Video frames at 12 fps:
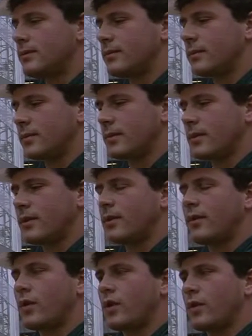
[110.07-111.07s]
working?
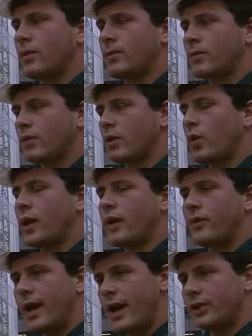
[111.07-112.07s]
Quicker
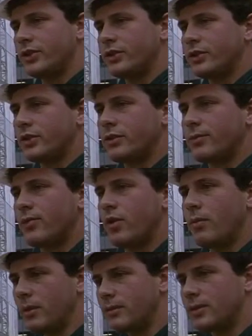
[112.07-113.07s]
reactions to
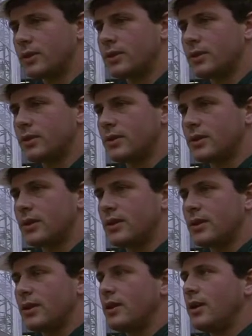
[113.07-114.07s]
problems.
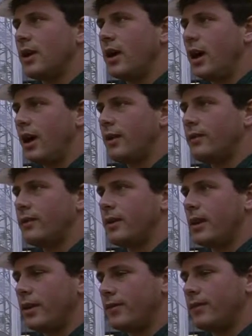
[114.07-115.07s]
Uh,
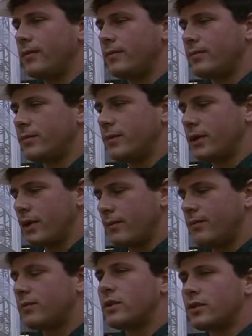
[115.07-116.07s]
it,
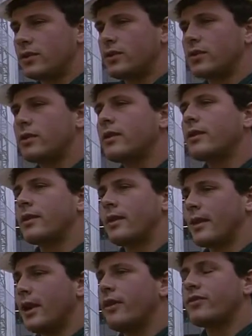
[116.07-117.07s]
the,
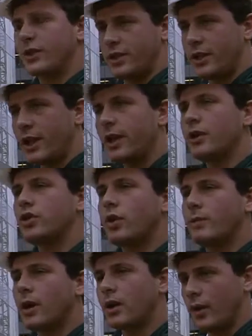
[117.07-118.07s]
they're interested in getting the
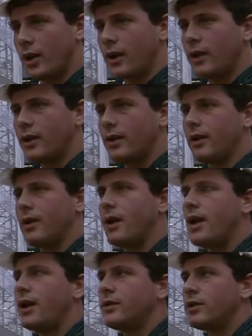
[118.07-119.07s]
job done quickly,
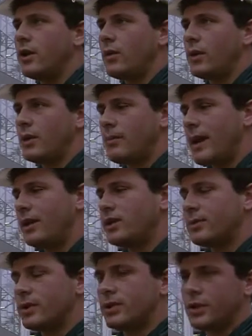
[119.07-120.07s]
and uh, with the
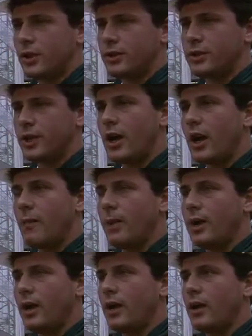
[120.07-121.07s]
management set, set up
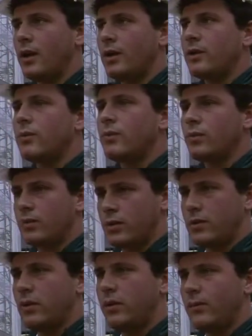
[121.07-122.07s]
here,
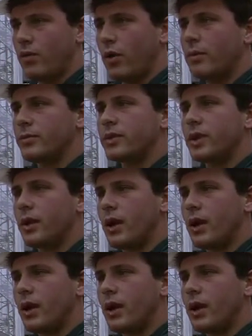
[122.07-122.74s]
problems get